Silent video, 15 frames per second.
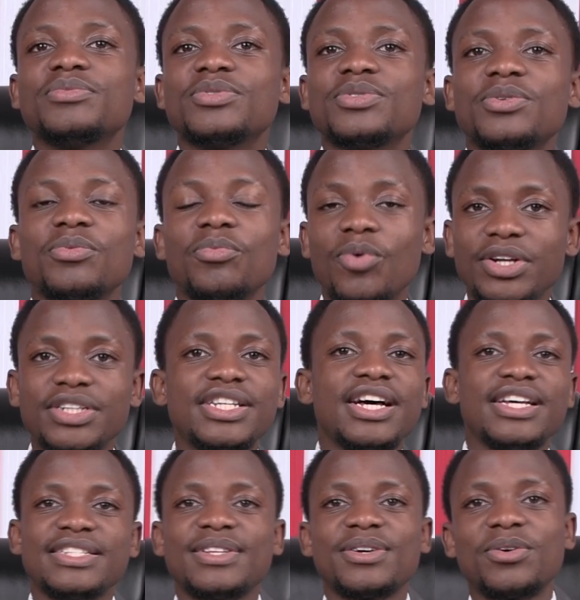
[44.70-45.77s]
So what
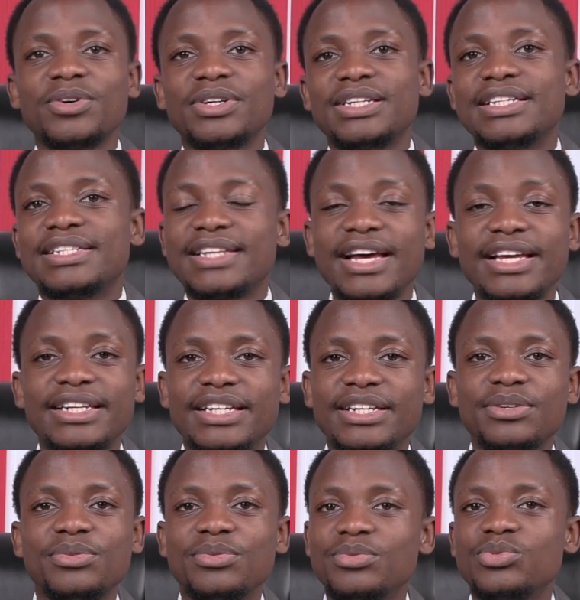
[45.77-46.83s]
has the court
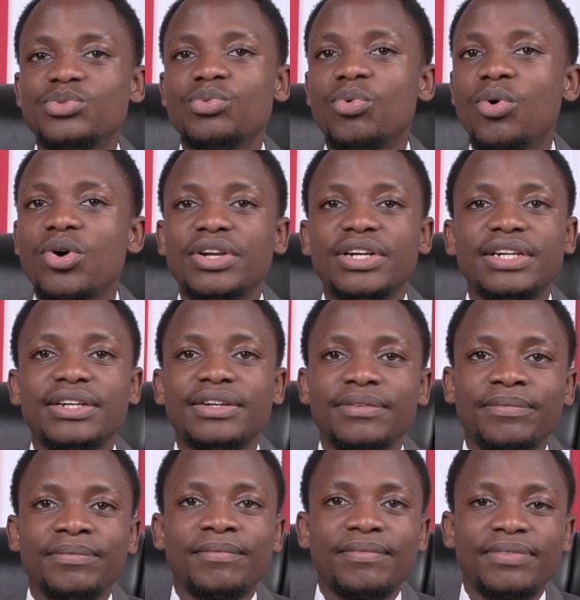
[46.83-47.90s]
decided? Who's won?
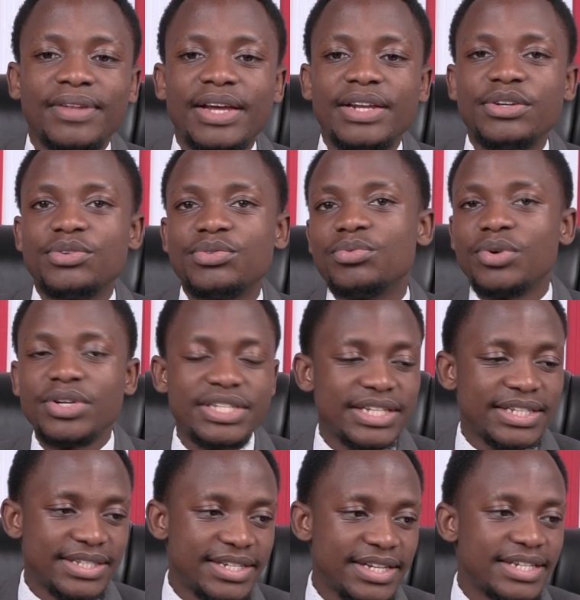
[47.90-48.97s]
And to what
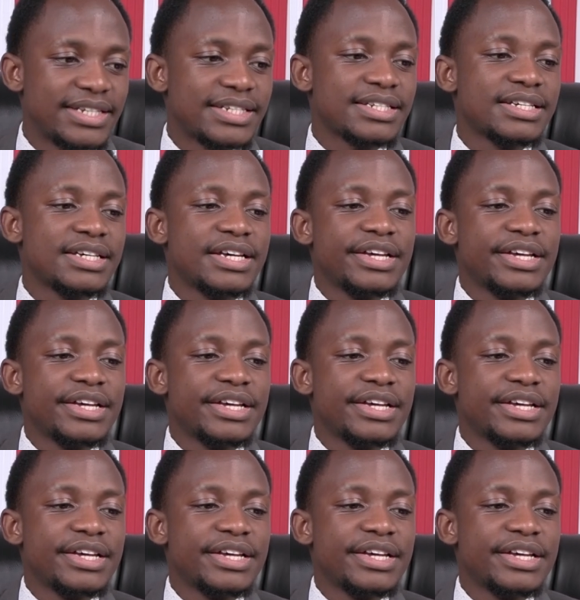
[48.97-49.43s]
extent?